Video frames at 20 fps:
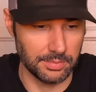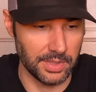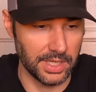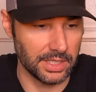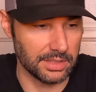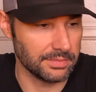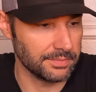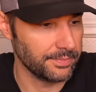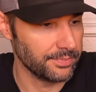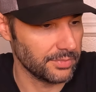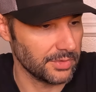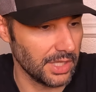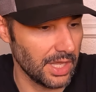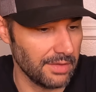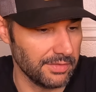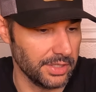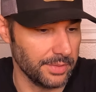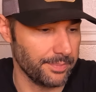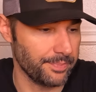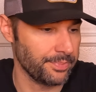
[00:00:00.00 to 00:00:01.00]
man.
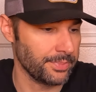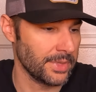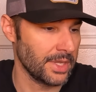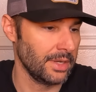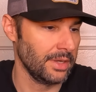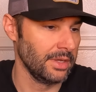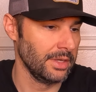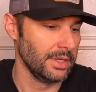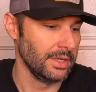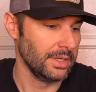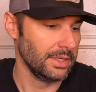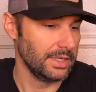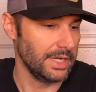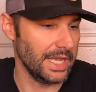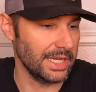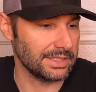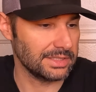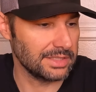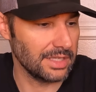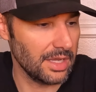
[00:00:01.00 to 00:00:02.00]
Love it.
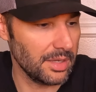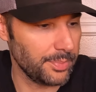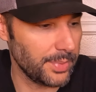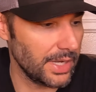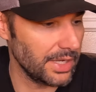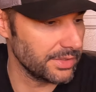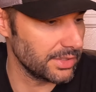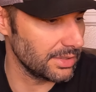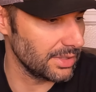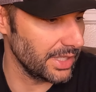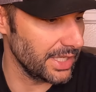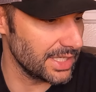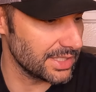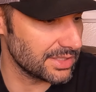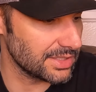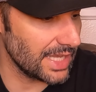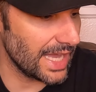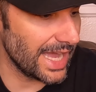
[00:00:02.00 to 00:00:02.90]
Next up on the list,